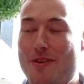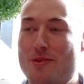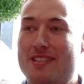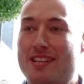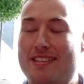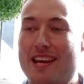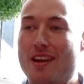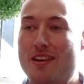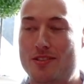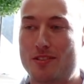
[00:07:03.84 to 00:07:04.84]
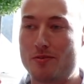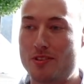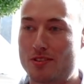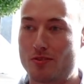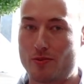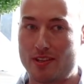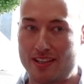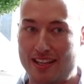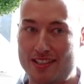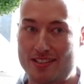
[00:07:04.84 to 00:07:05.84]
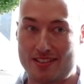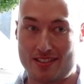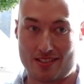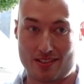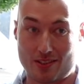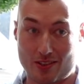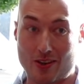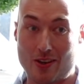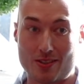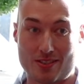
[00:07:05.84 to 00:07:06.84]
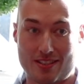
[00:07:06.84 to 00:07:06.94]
It was the day, as soon as, because we went on Alistair's course.